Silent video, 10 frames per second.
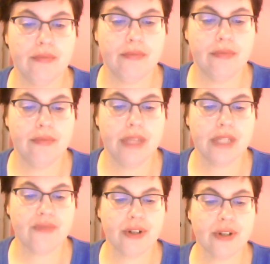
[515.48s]
this
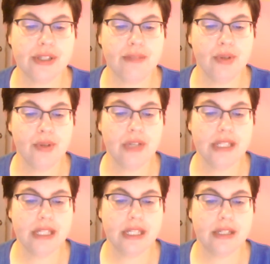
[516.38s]
first symbol is
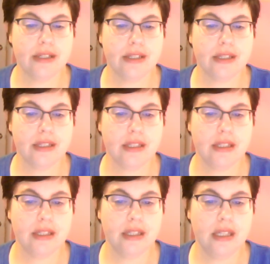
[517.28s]

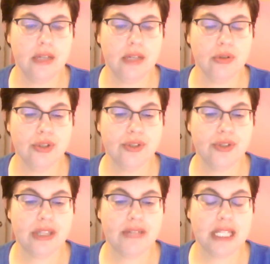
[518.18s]
equal to
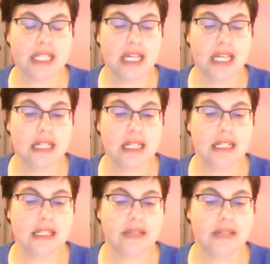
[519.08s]
17.
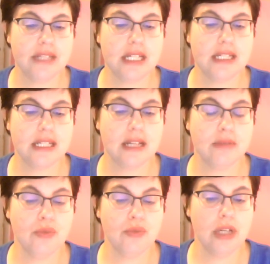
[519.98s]
17 times
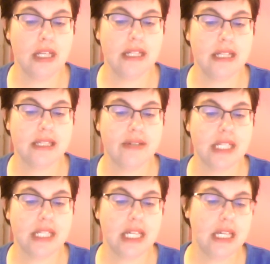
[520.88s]
1 is
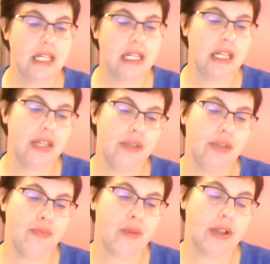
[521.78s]
17, and you
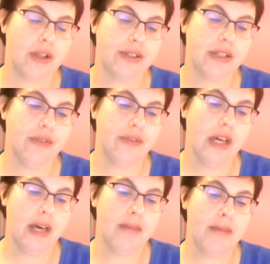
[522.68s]
work yourself
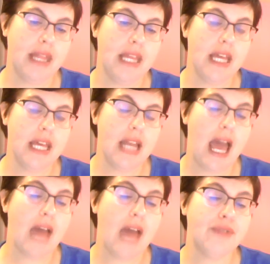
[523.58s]
up. And then
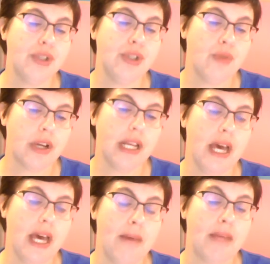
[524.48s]
after you work it
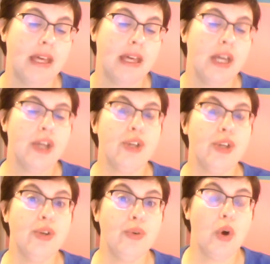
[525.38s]
up,
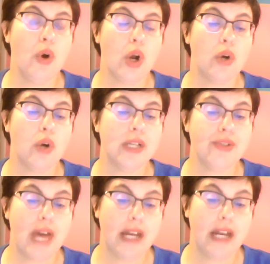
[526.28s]
you are going to
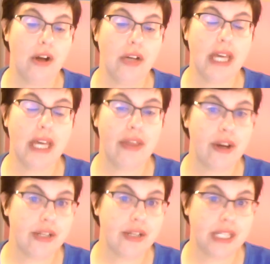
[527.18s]
add it all together
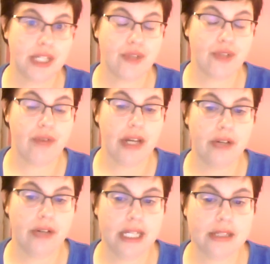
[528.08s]
to get your final
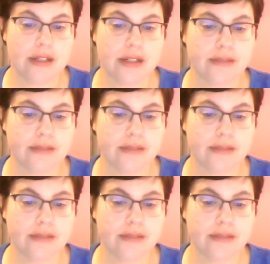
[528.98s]
answer.